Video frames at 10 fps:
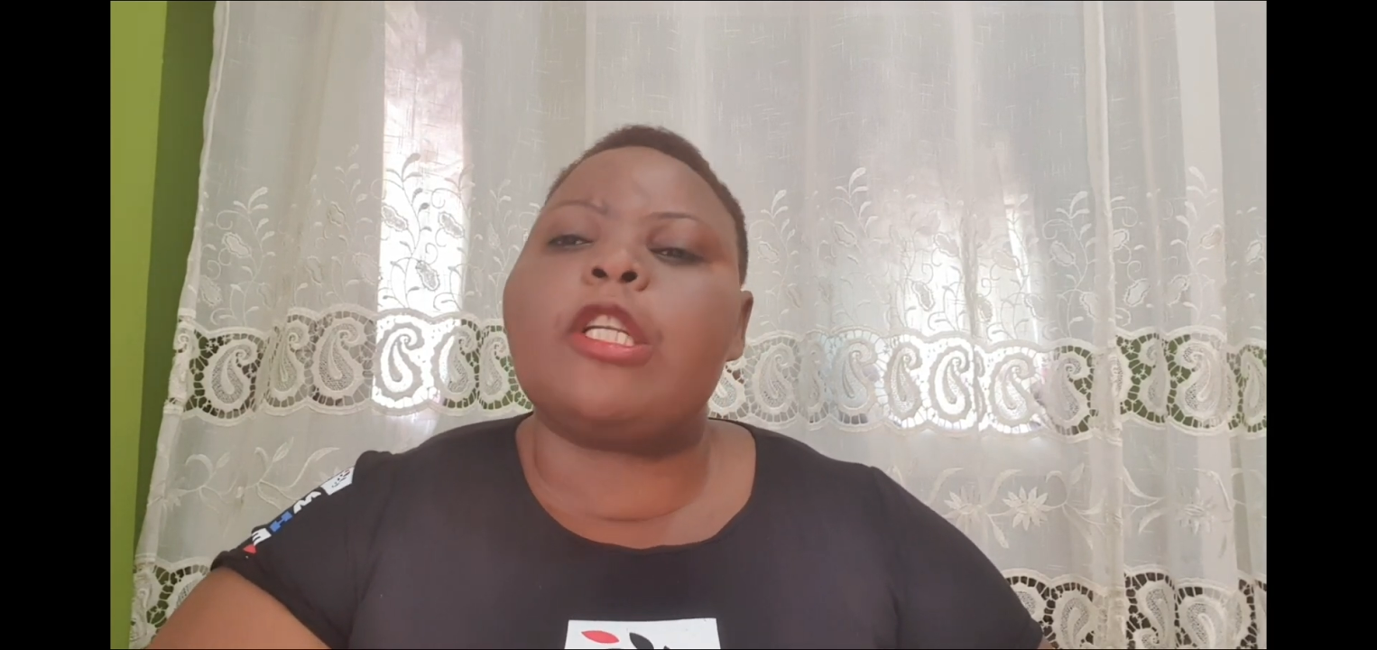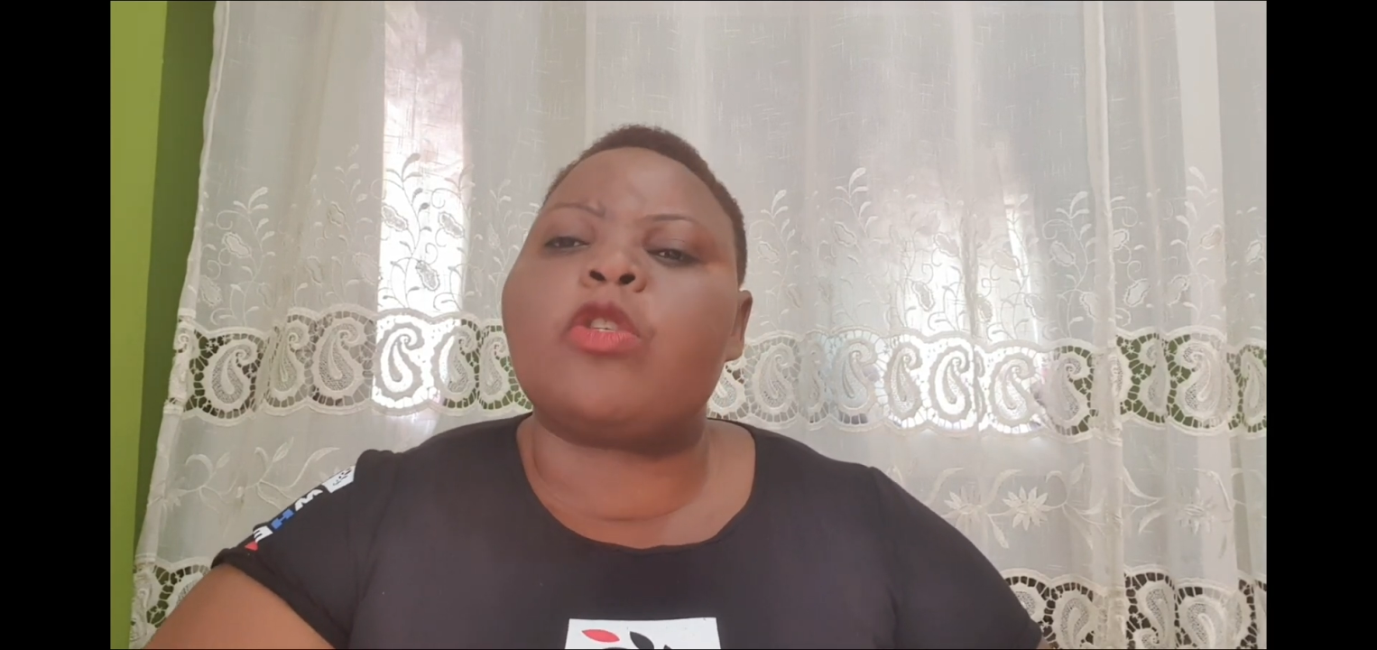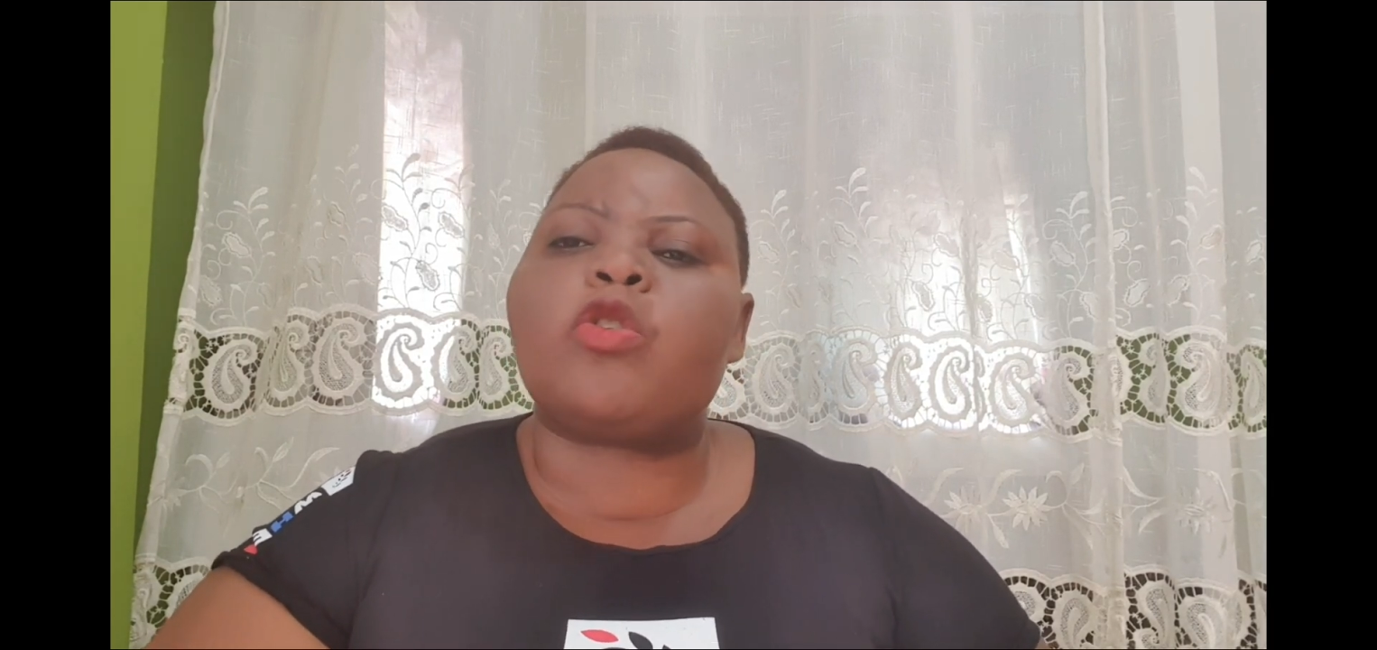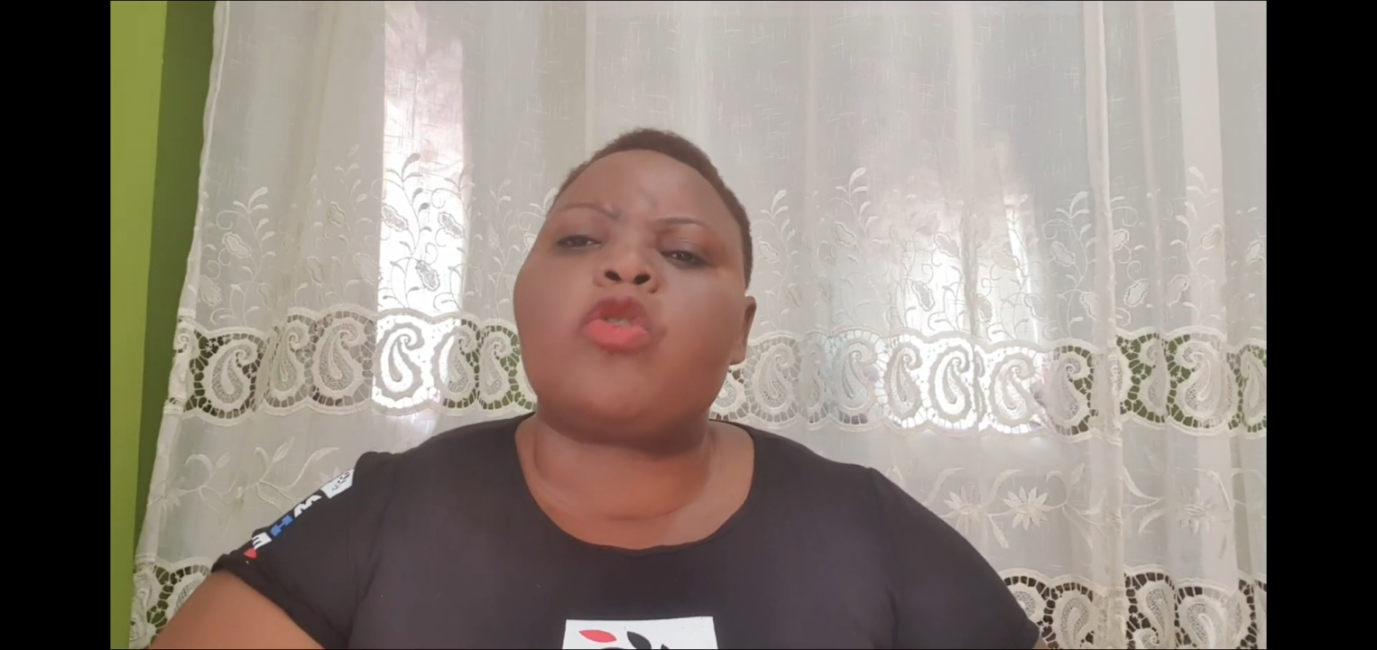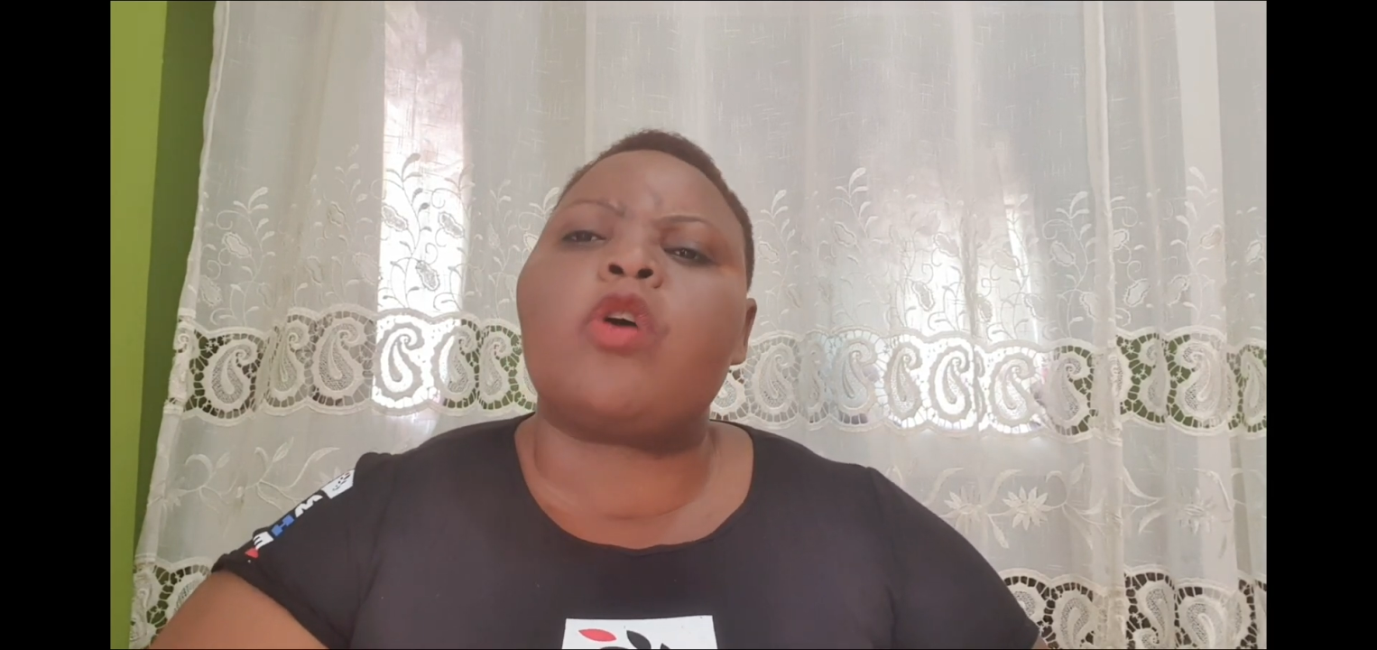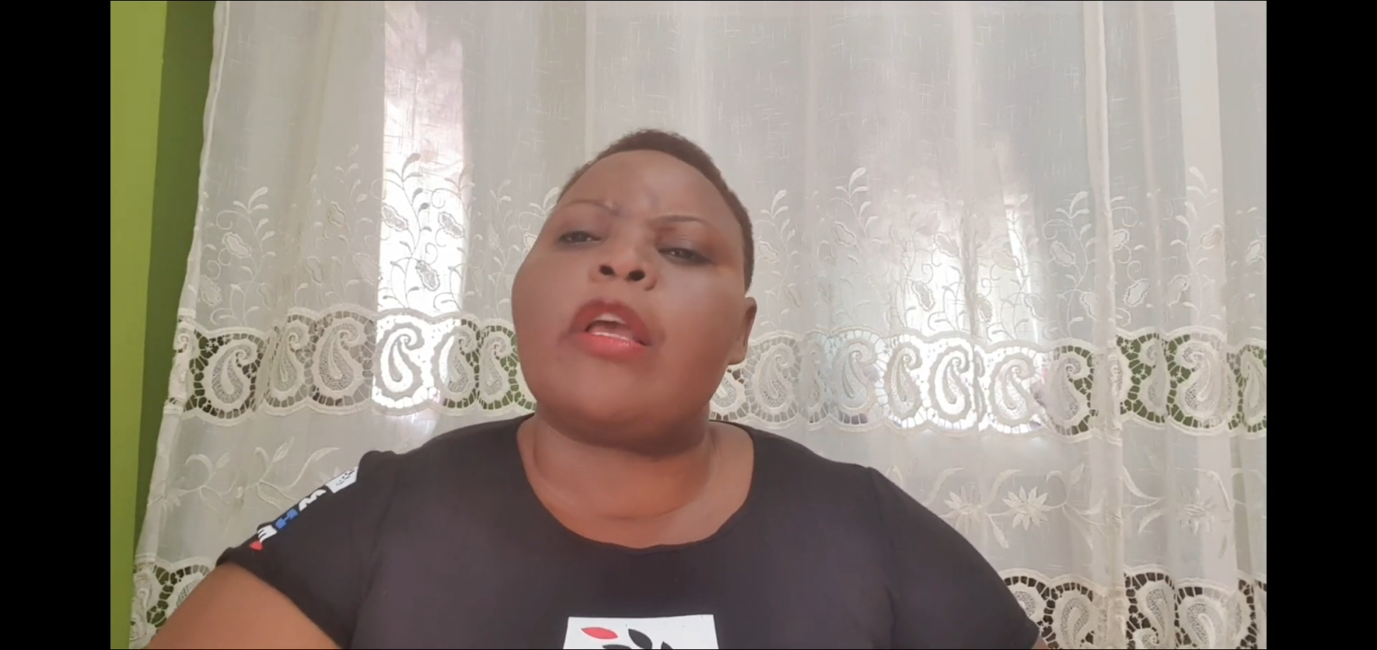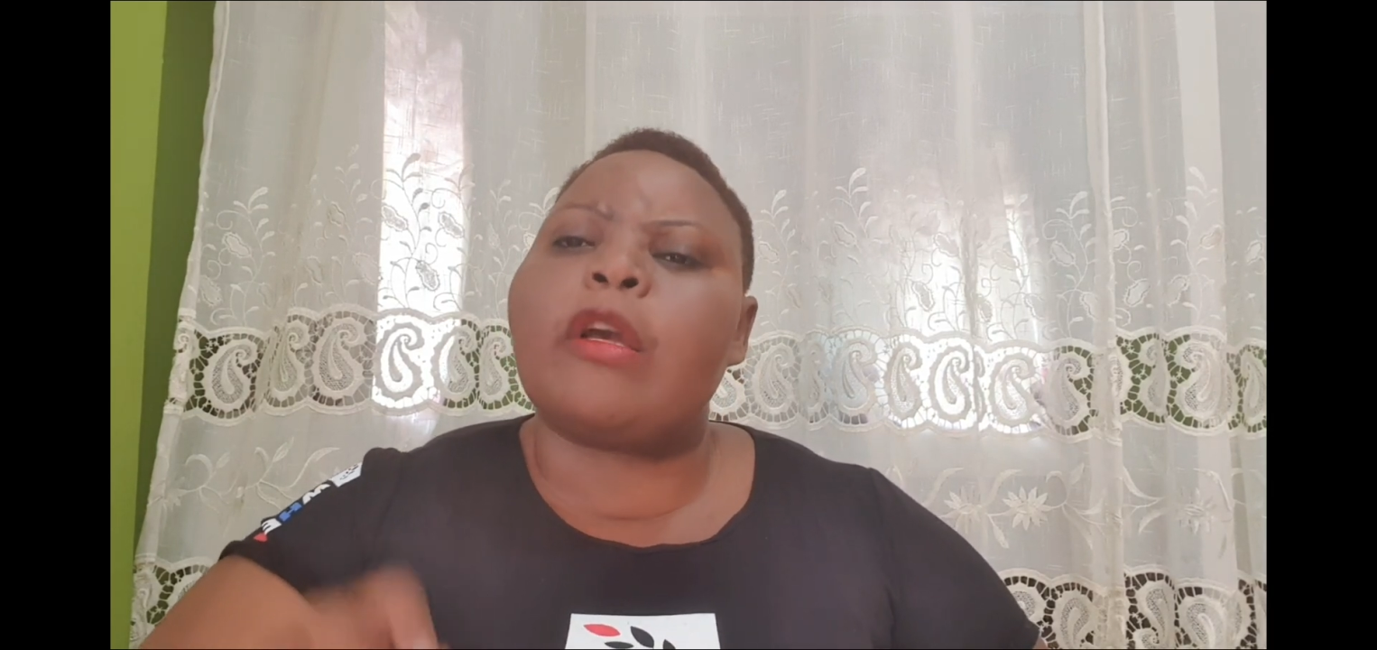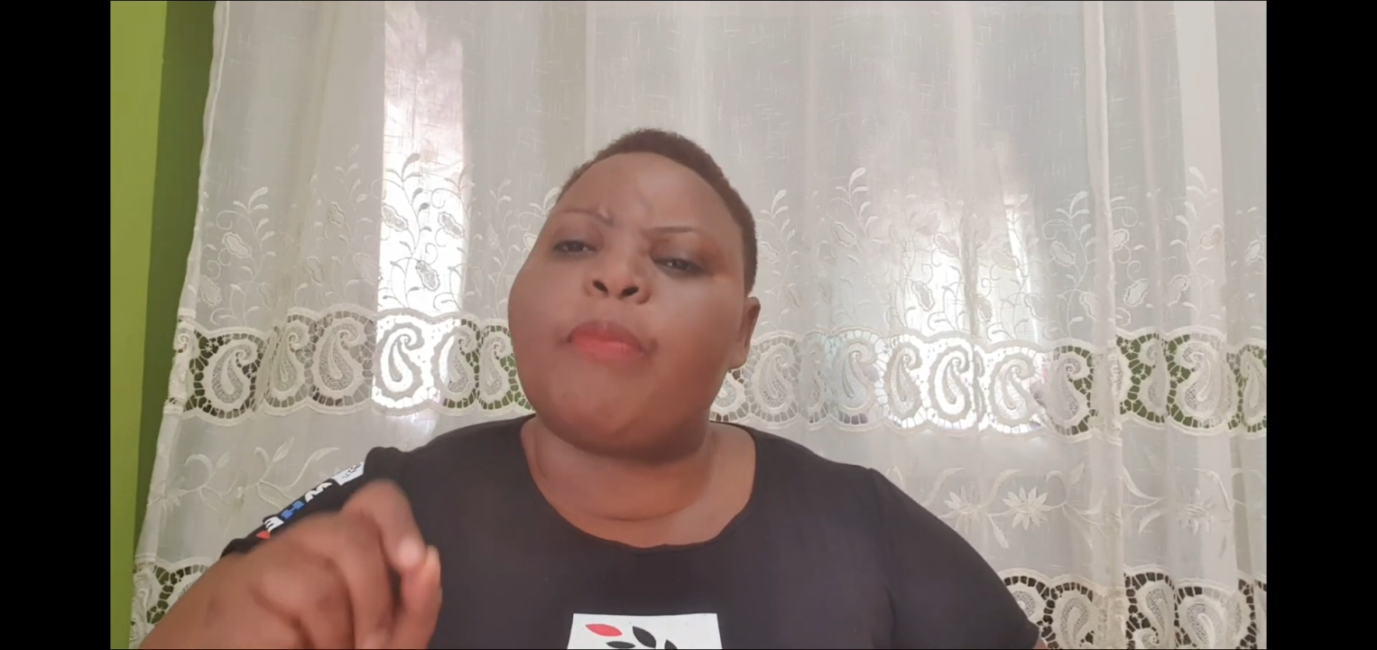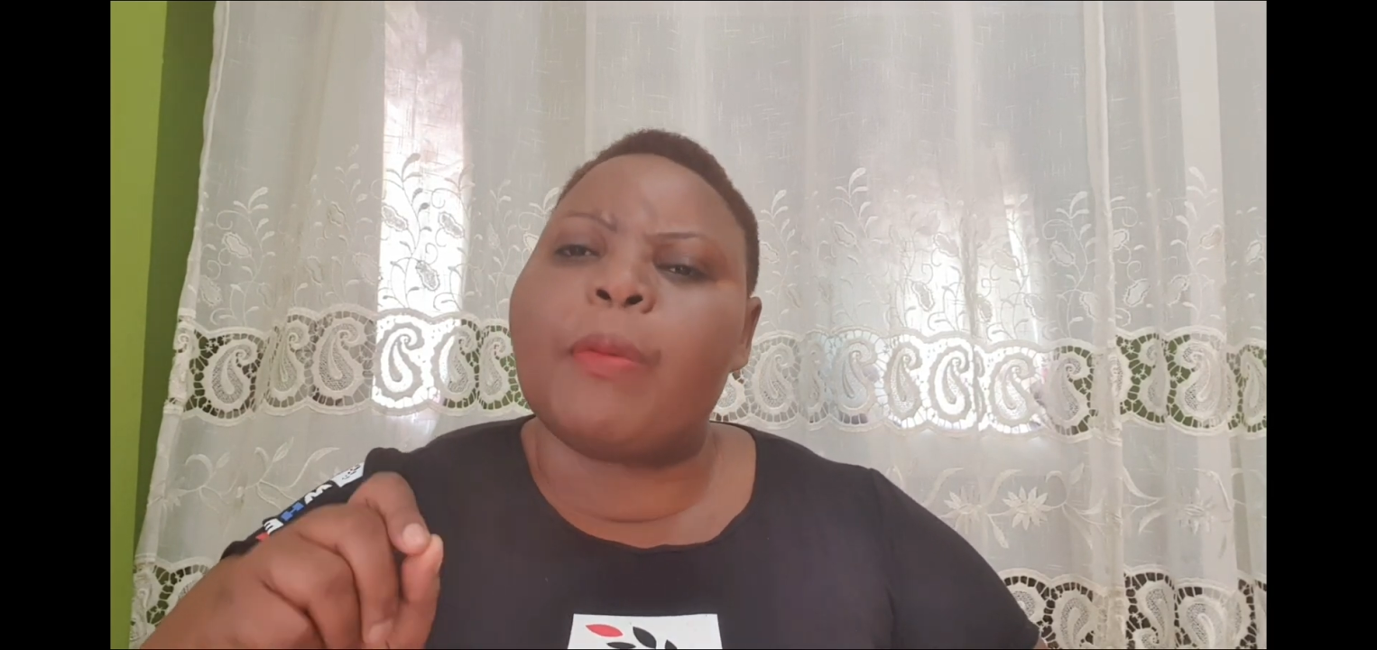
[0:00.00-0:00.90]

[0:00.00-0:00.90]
destroying